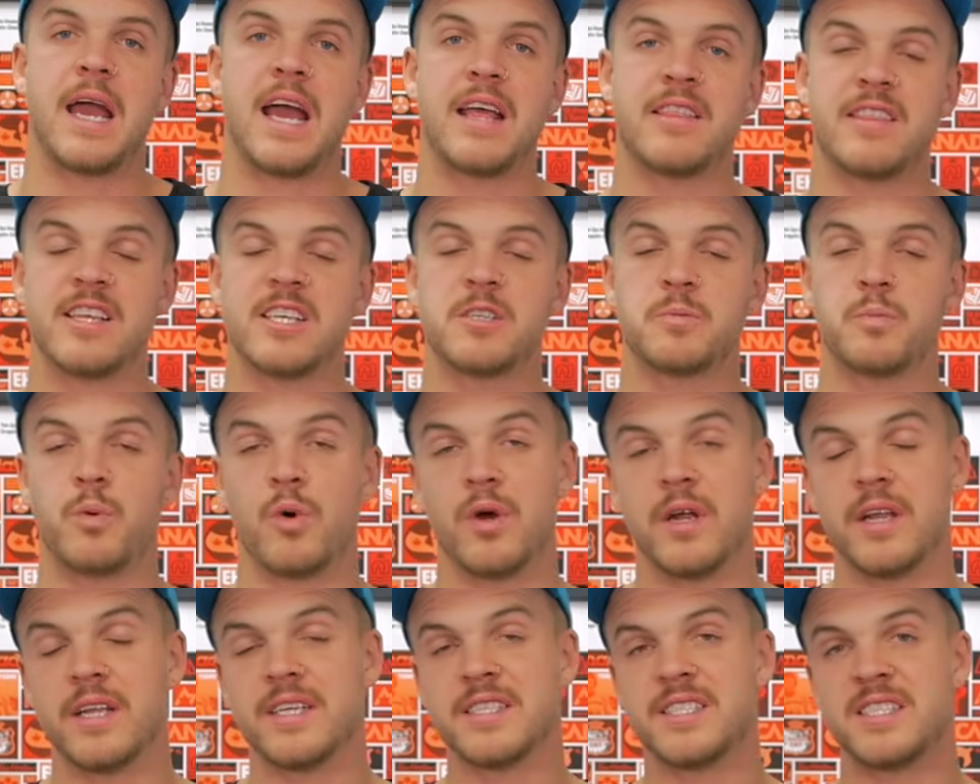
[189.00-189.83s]
At this
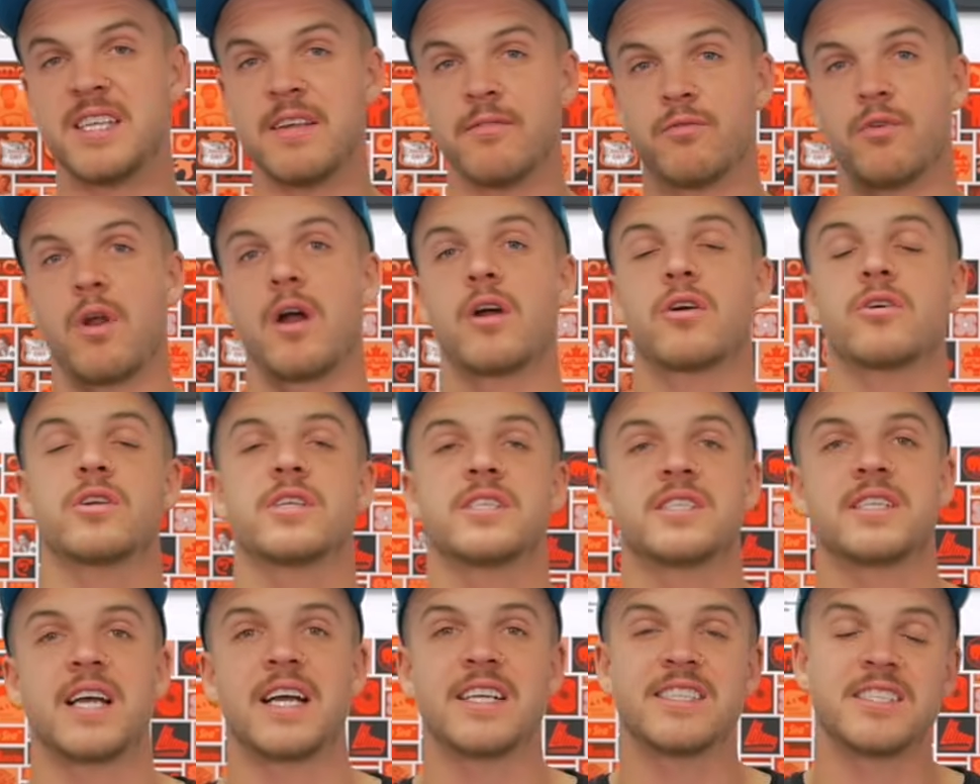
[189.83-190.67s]
point, Steve Rocco
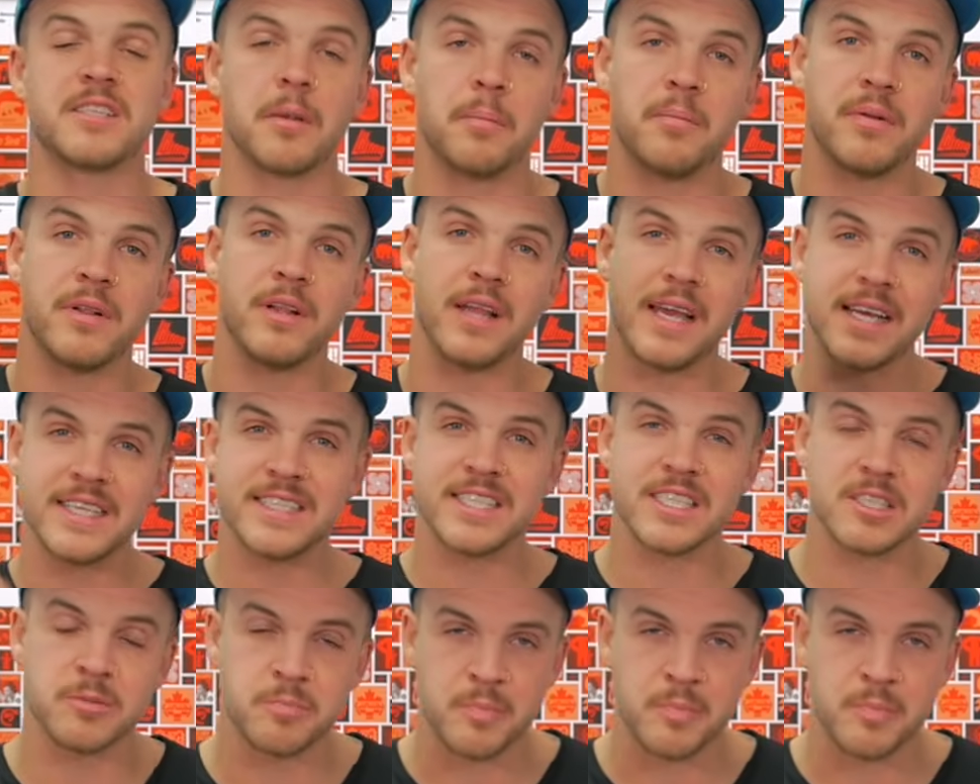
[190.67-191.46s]
decides to place his